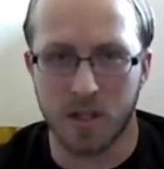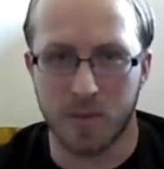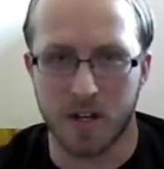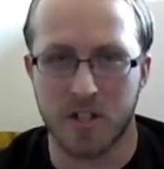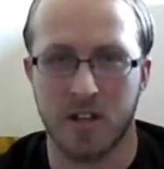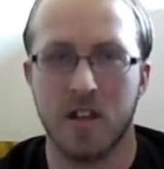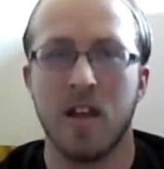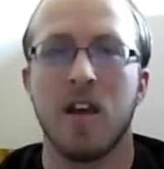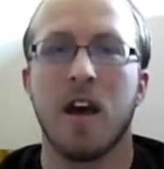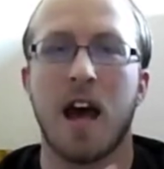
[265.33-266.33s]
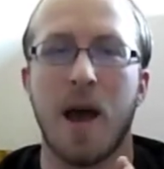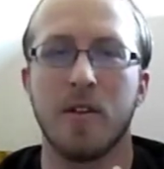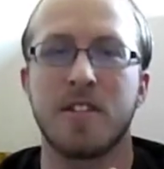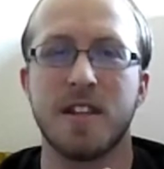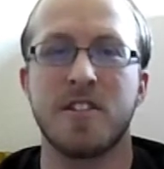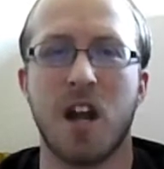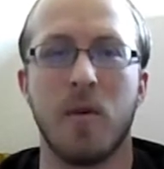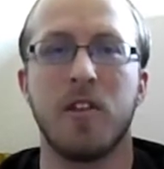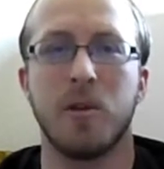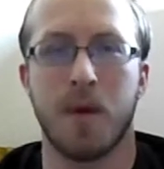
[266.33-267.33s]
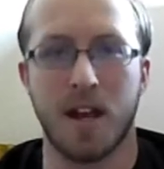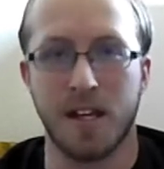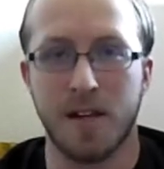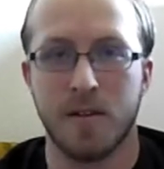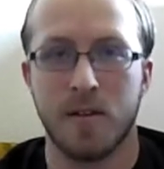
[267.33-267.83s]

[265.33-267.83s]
depression, I would say start with your body.